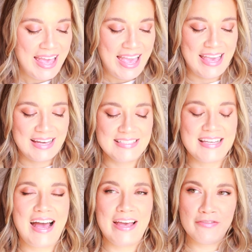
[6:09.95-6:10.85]
and
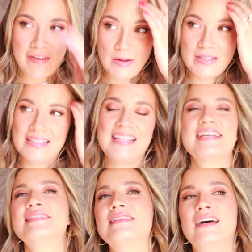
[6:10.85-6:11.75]
I found a
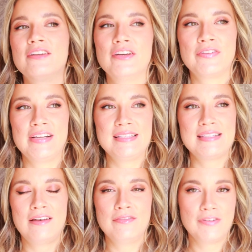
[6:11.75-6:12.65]
list on Goodreads
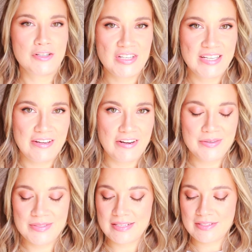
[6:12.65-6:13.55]
of virgin heroes.